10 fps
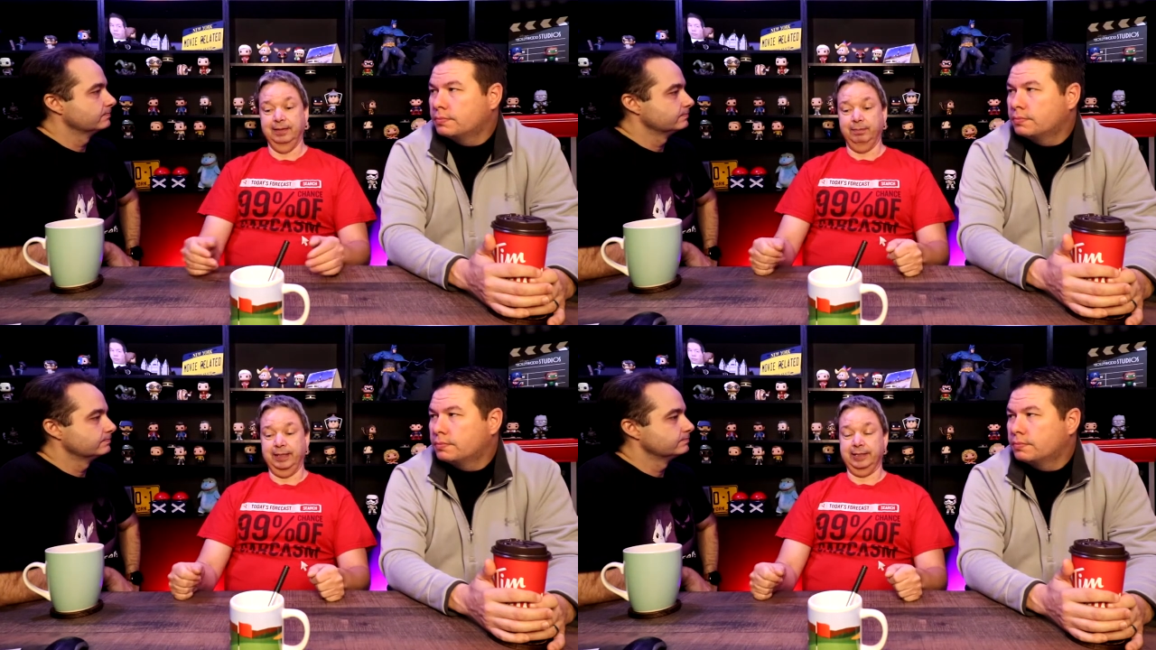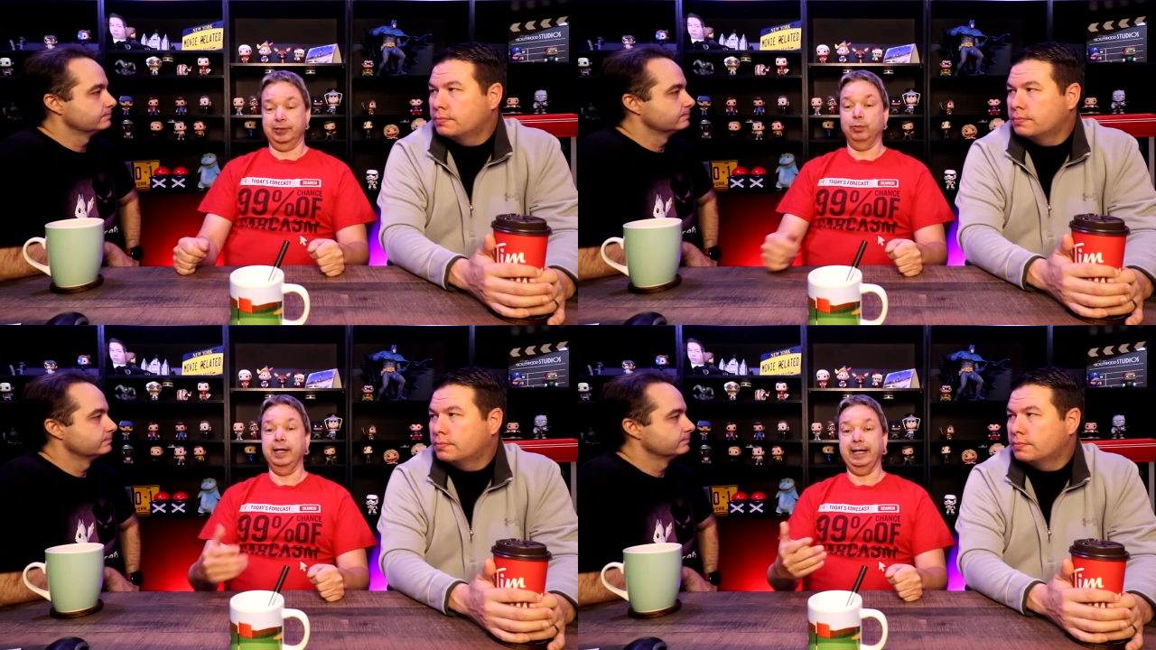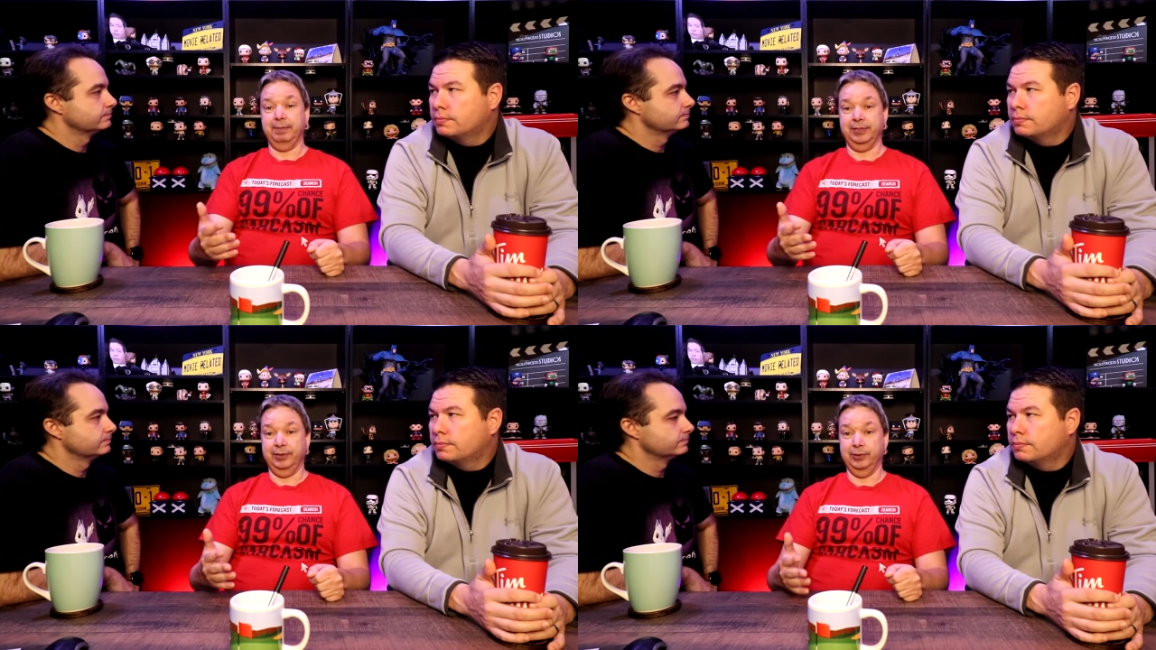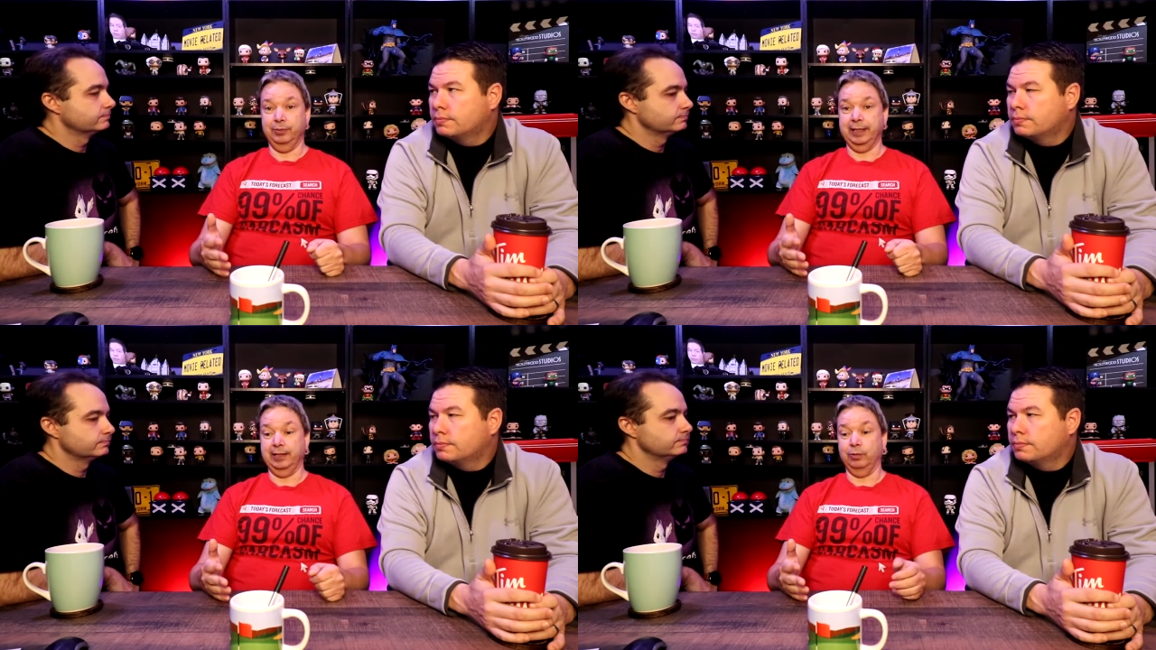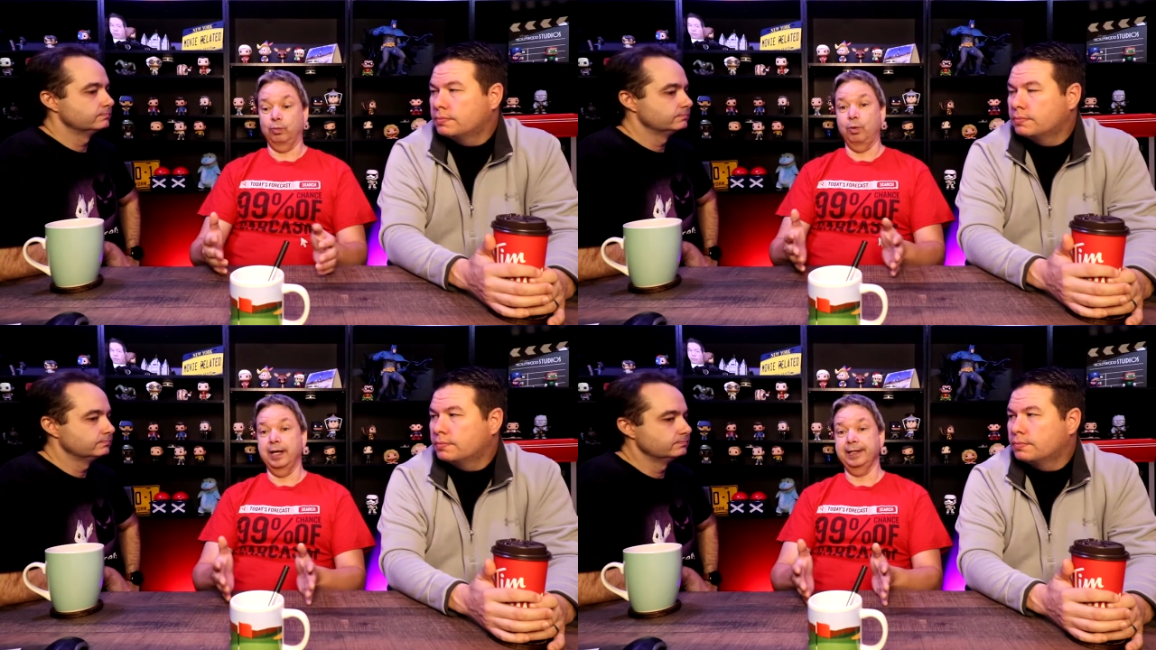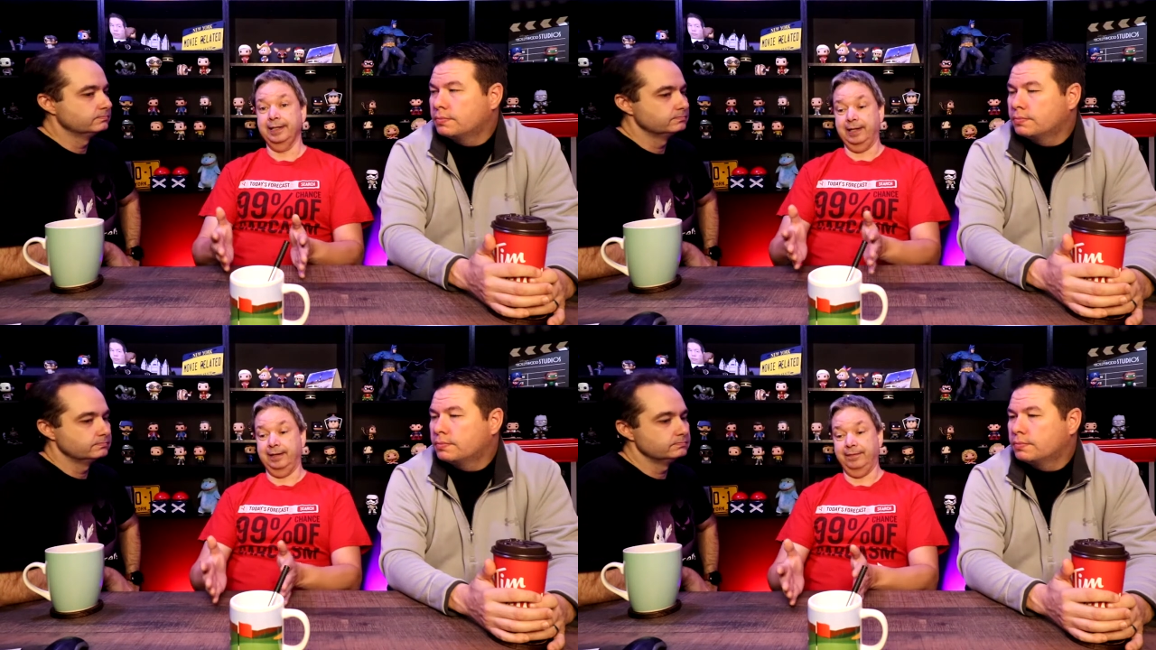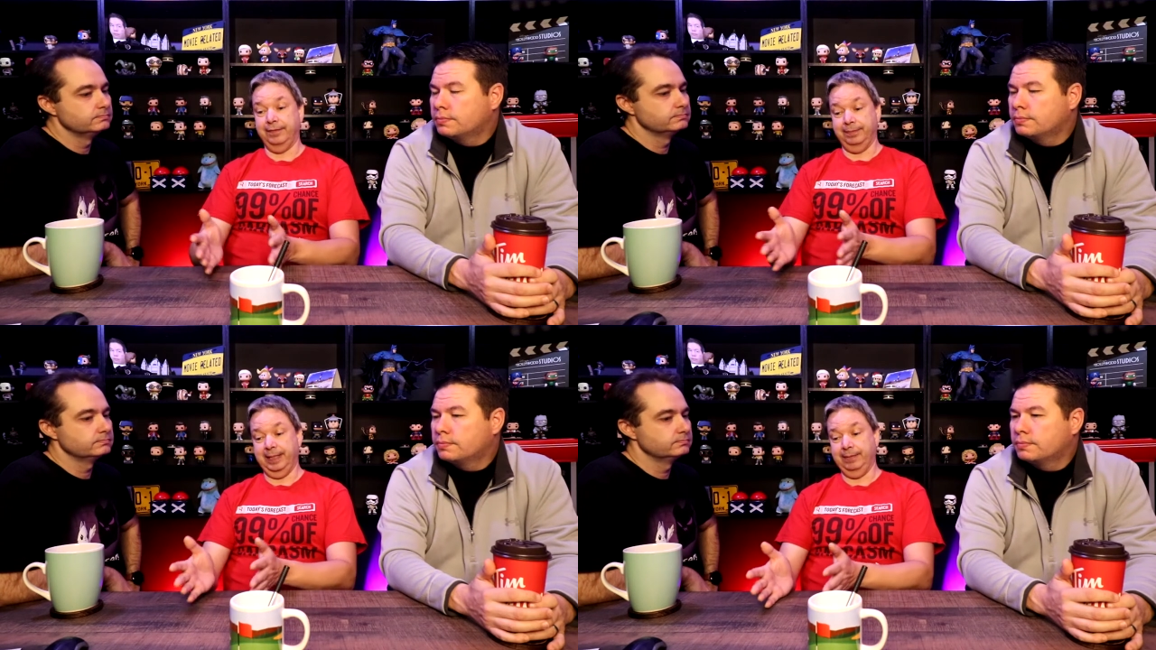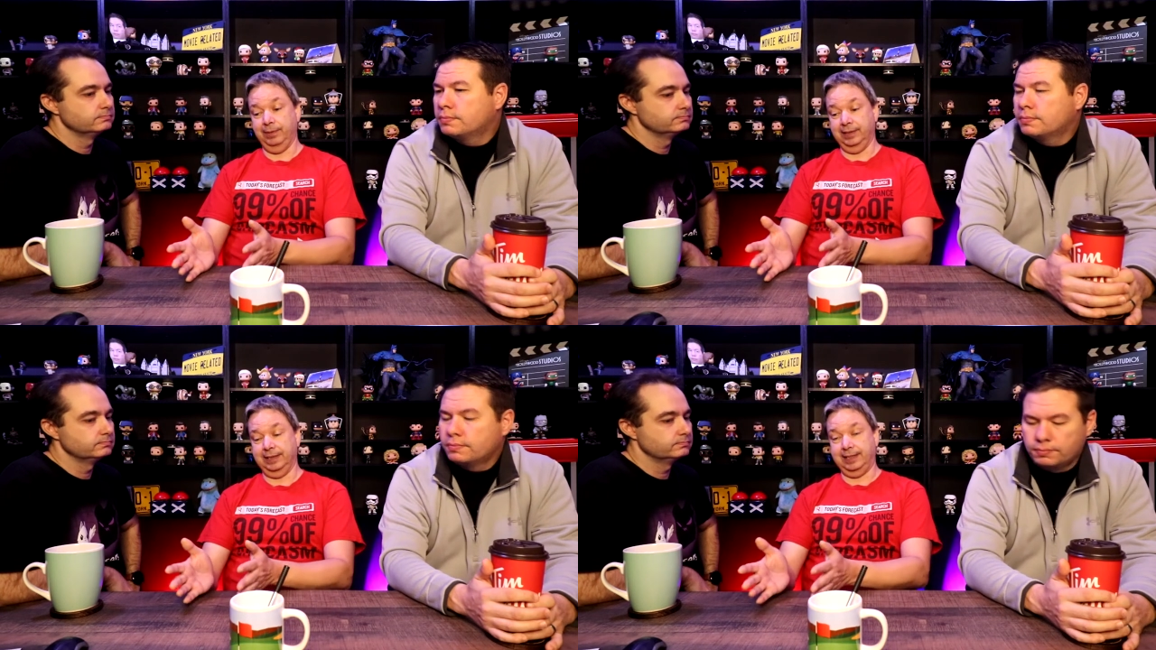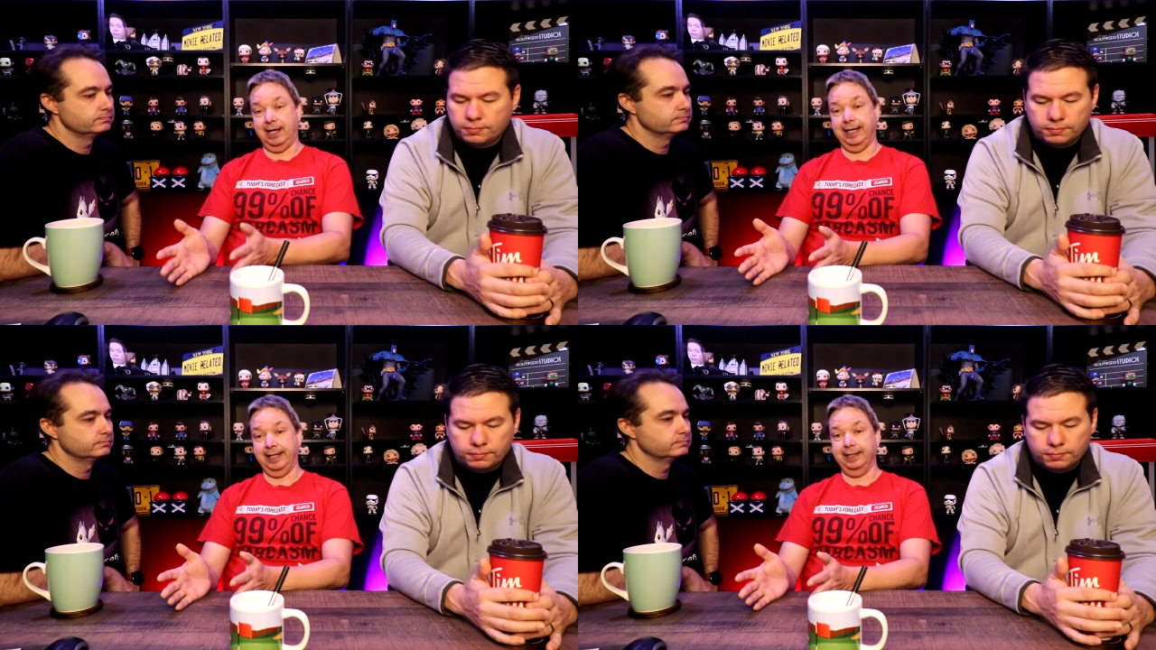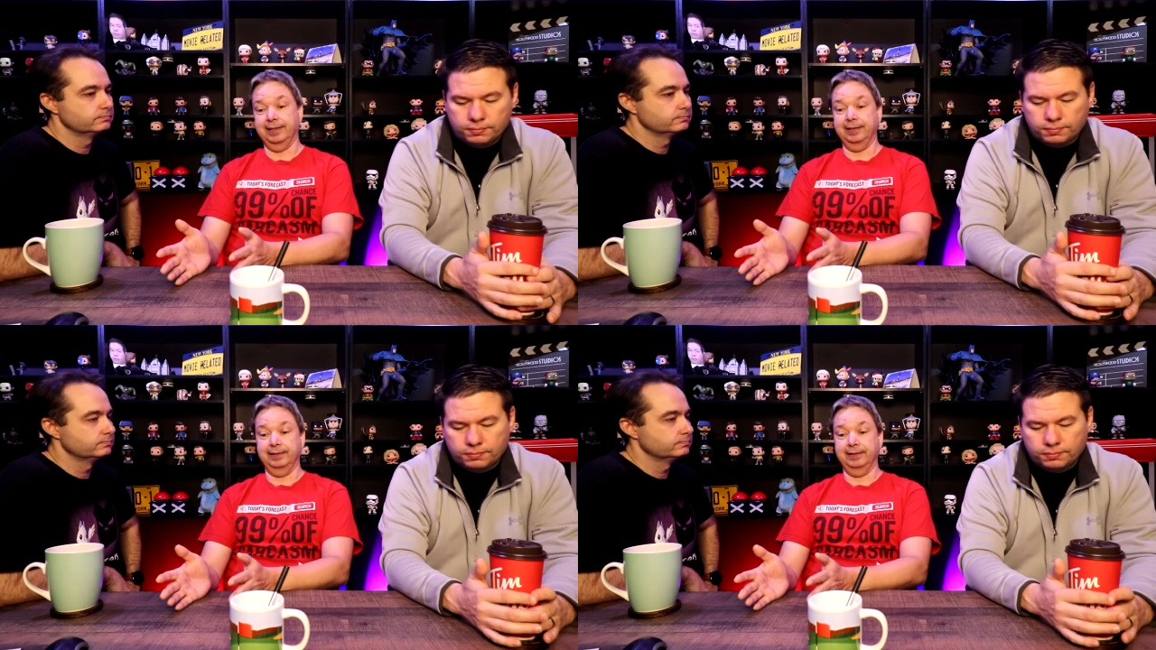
Speaker 1: But there's one episode where one of the people assigned